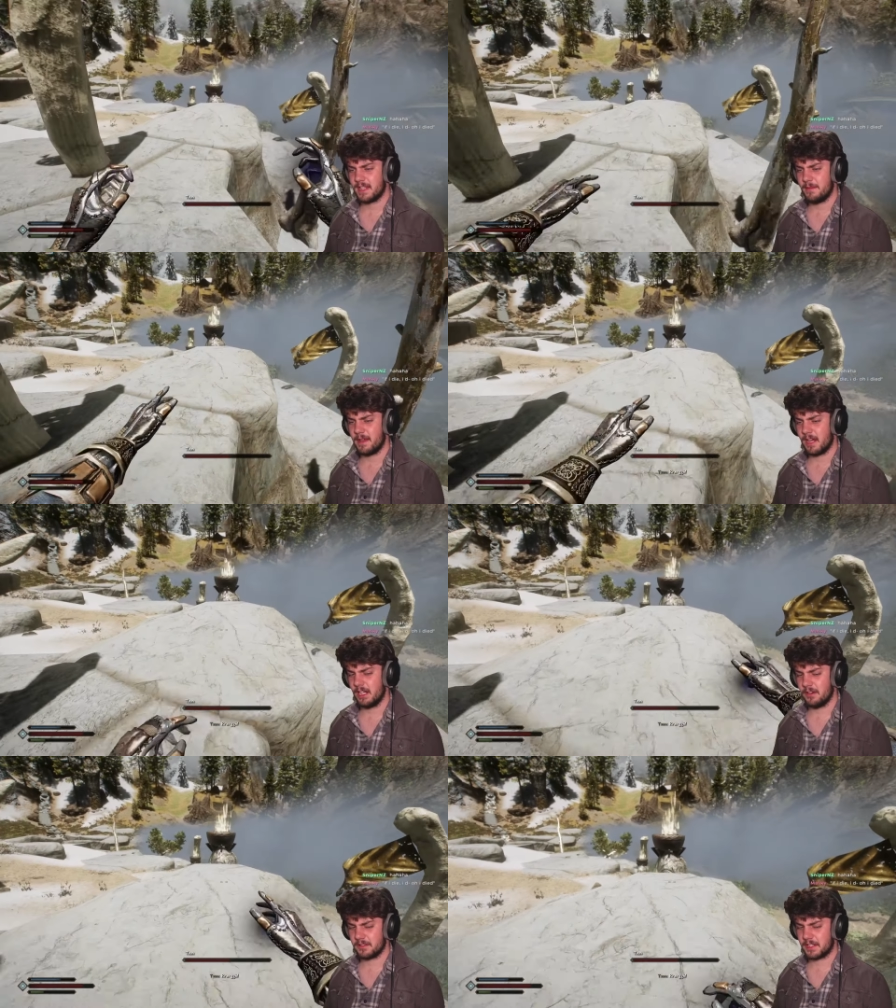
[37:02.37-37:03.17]
leave me
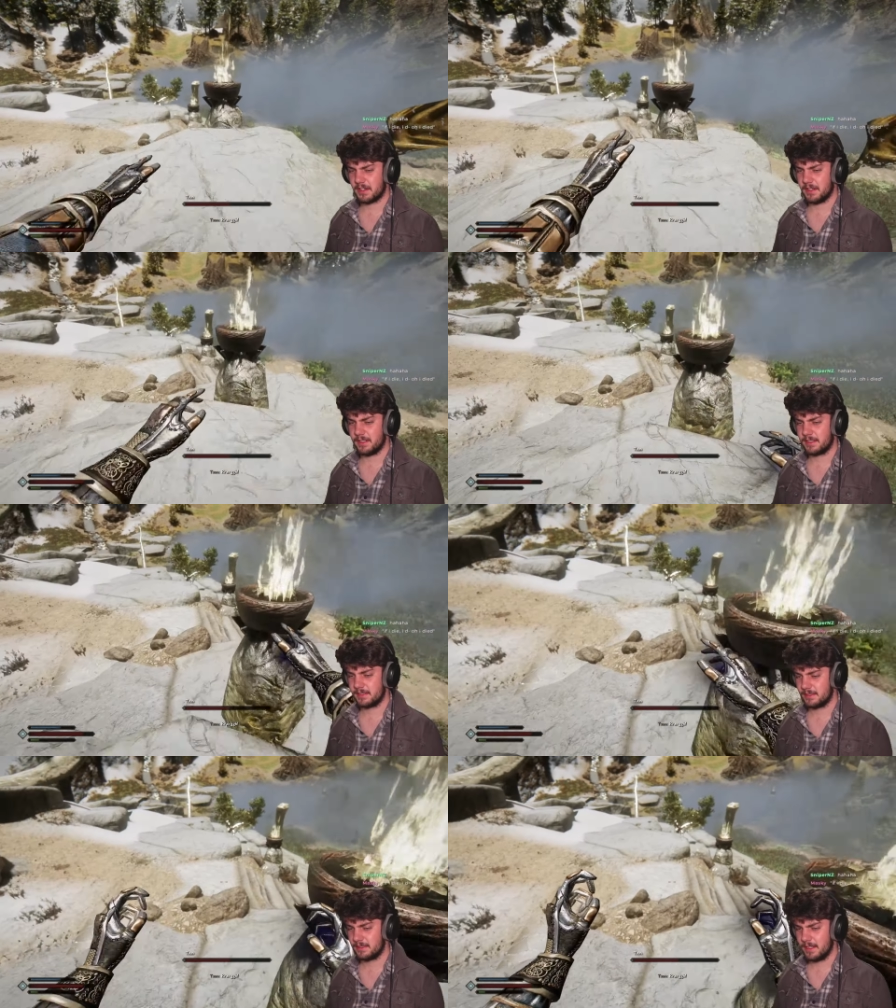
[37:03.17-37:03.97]
alone, sir.
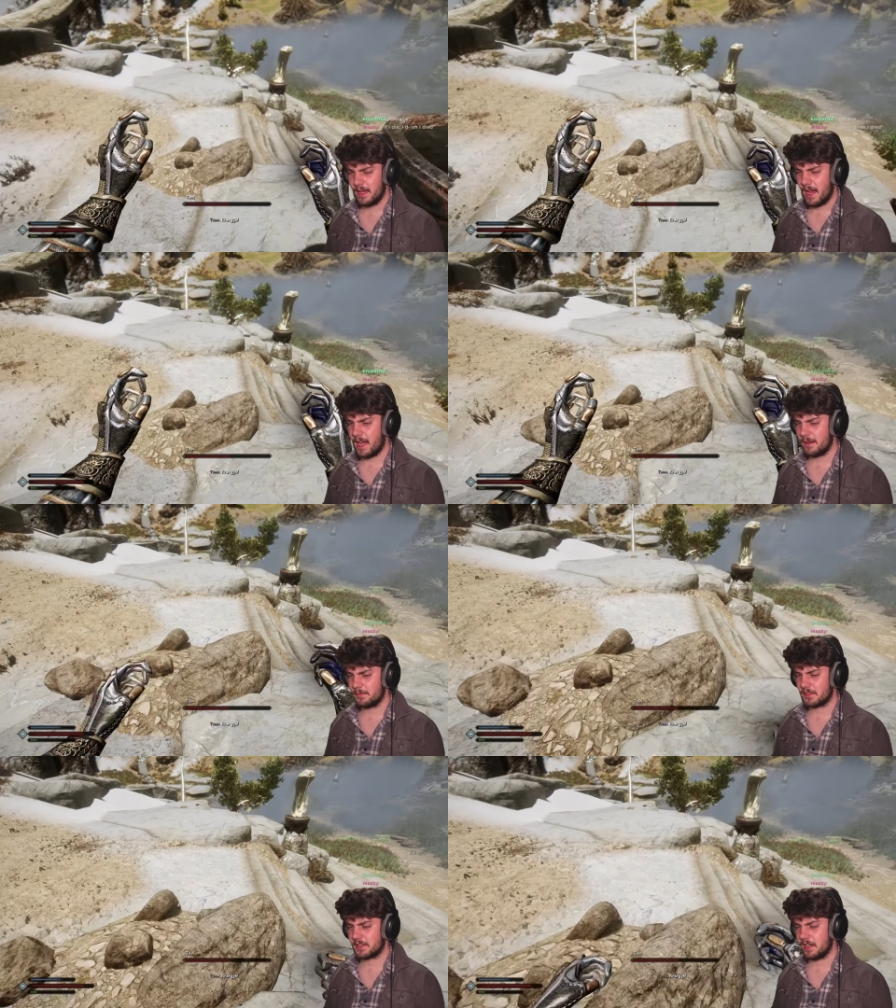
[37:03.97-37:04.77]
I am
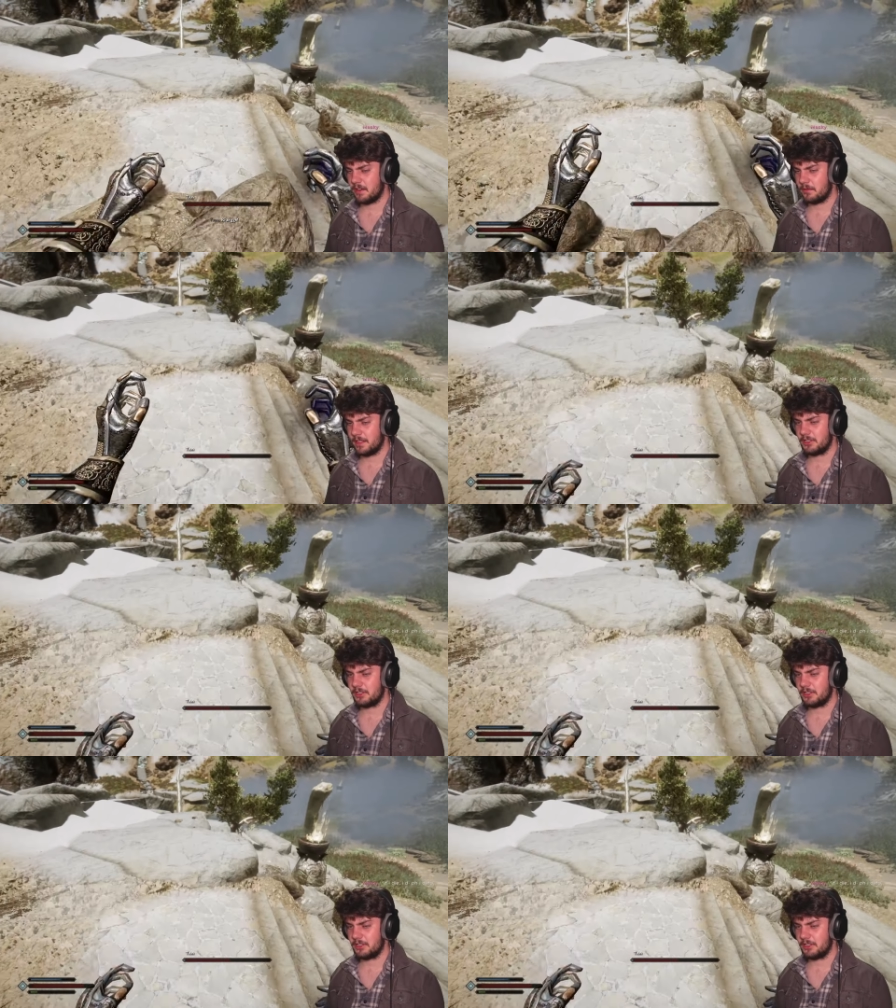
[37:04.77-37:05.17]
just a lonely